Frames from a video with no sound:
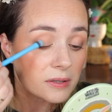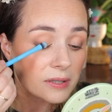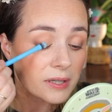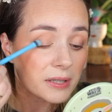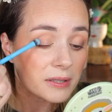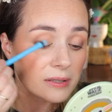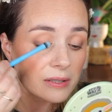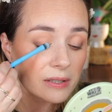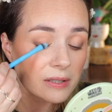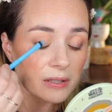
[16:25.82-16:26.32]

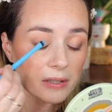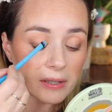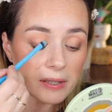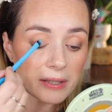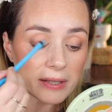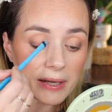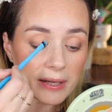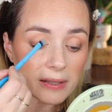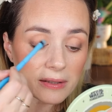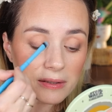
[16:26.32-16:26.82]
Kind of
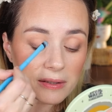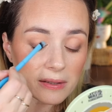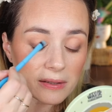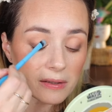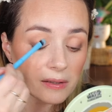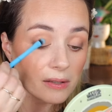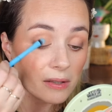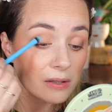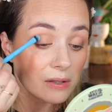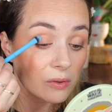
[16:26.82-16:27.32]
connect
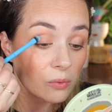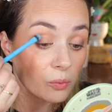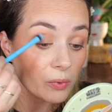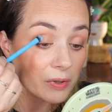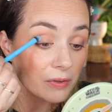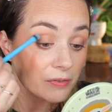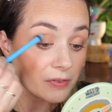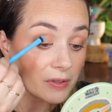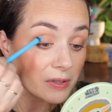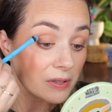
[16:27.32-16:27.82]
it
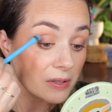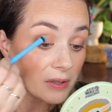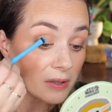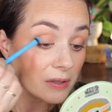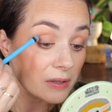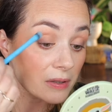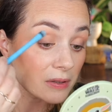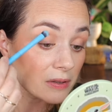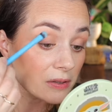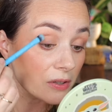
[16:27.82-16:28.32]
with
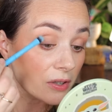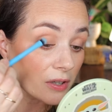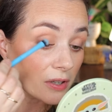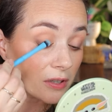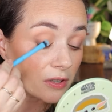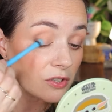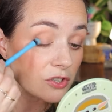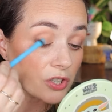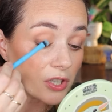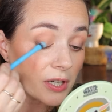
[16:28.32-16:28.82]
the
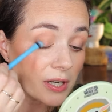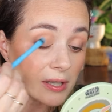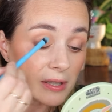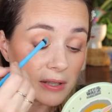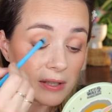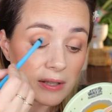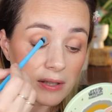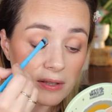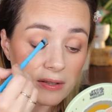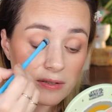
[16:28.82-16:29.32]
dark shade
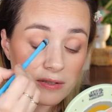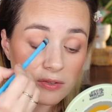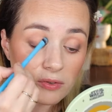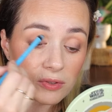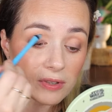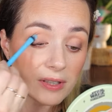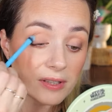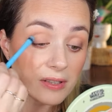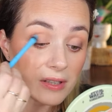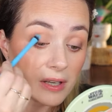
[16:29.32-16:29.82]
here so
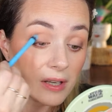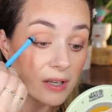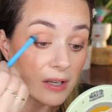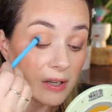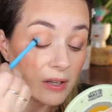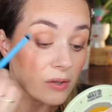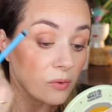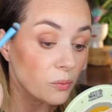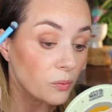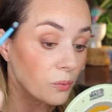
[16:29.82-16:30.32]
that
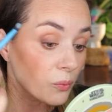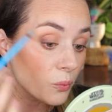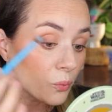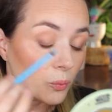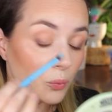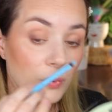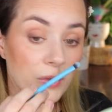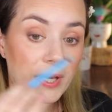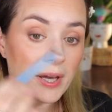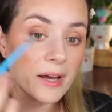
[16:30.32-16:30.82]

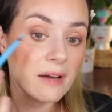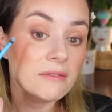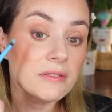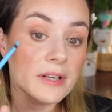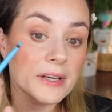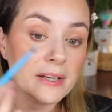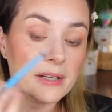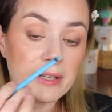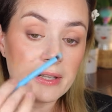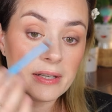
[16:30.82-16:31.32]
we have
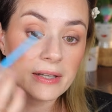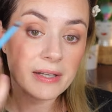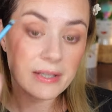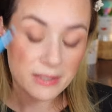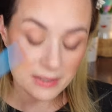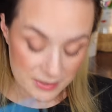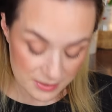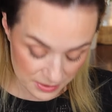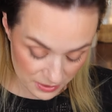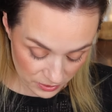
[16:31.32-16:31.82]
like a
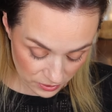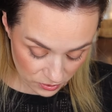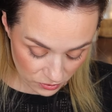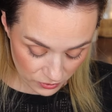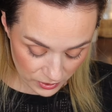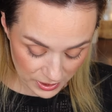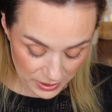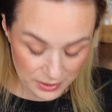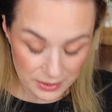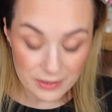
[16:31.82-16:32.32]
nice
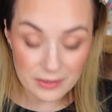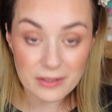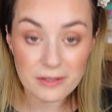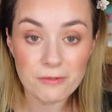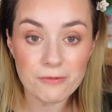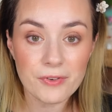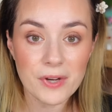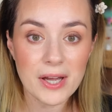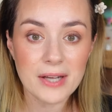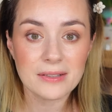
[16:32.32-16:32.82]
gradient
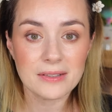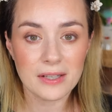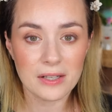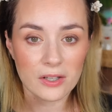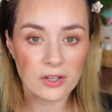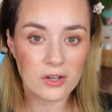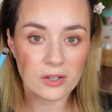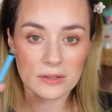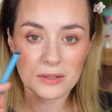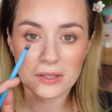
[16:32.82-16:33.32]
effect and
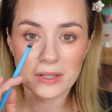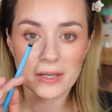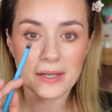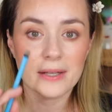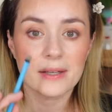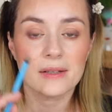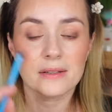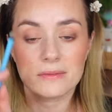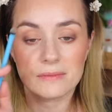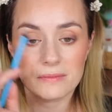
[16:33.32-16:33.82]
not
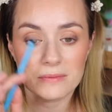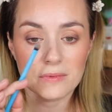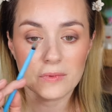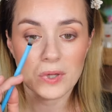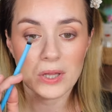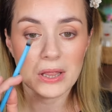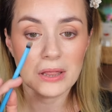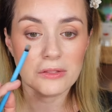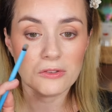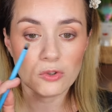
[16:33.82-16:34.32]
like
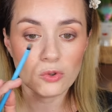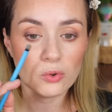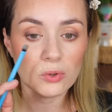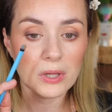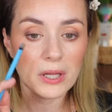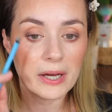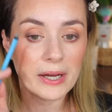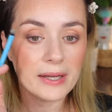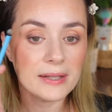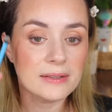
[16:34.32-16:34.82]
too
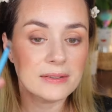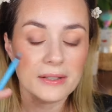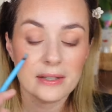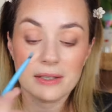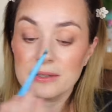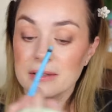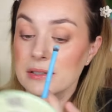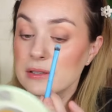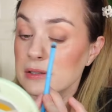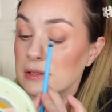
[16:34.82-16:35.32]
light
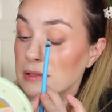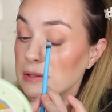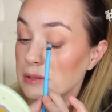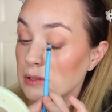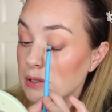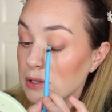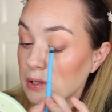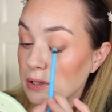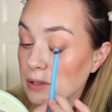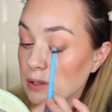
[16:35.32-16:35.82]
and then the
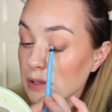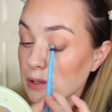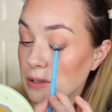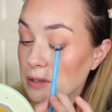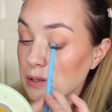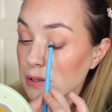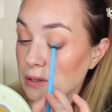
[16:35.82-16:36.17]
dark.